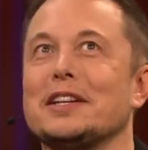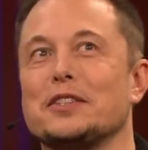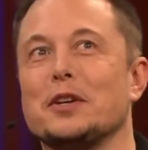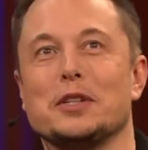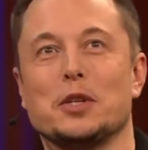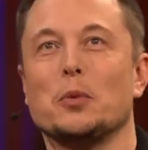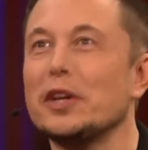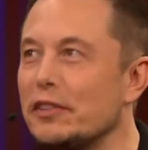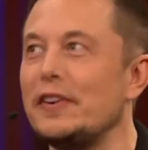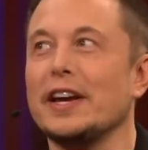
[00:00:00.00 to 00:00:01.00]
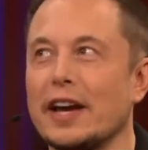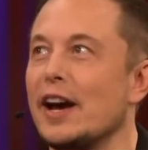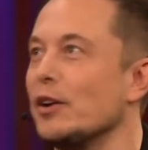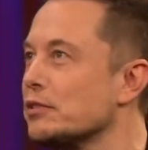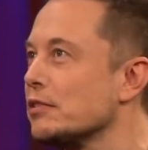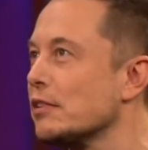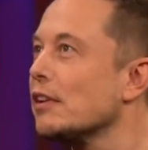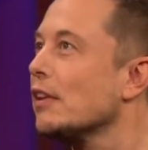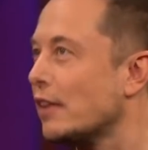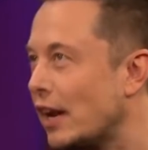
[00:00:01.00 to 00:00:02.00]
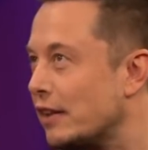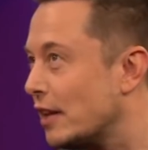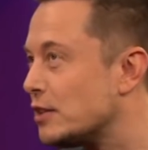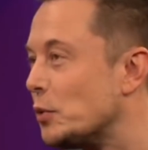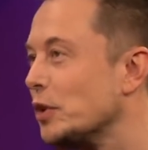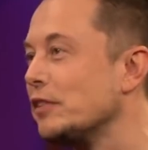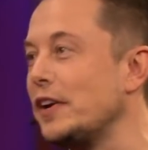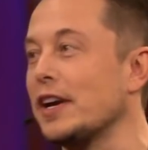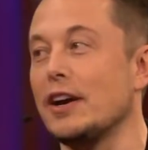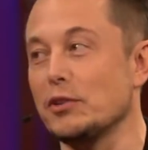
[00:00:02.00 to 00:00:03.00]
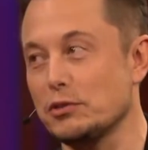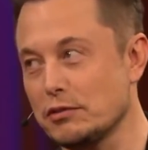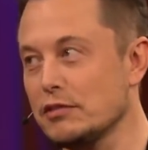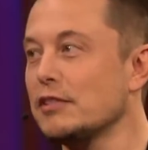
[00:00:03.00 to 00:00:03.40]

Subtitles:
it's a real fake house. That's a real fake house.